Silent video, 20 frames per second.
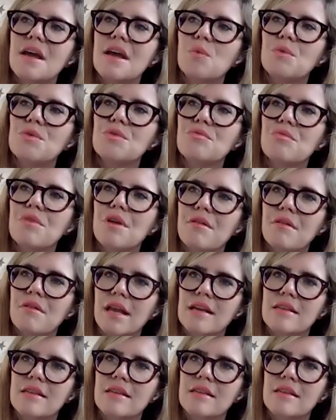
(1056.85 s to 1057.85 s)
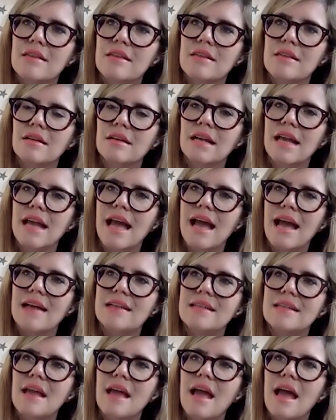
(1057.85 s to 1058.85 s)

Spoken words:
was rearing its ugly head.